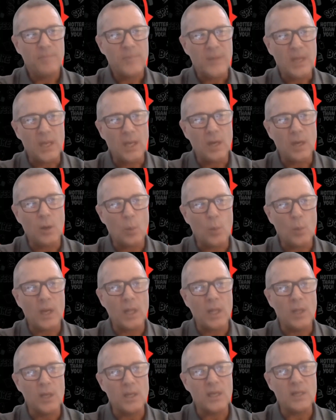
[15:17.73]
You know, when
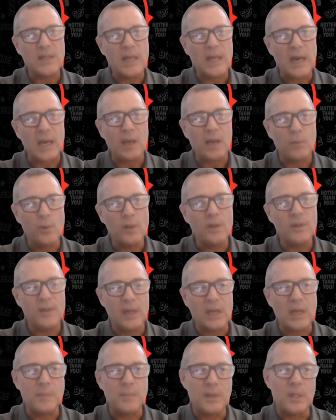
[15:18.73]
I look at that, I really
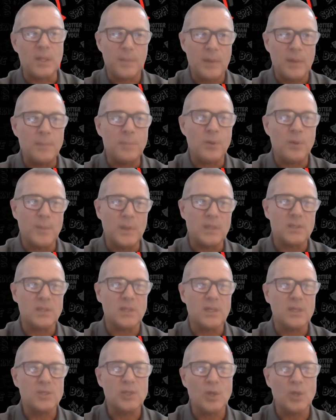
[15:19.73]
think I'm in the people business.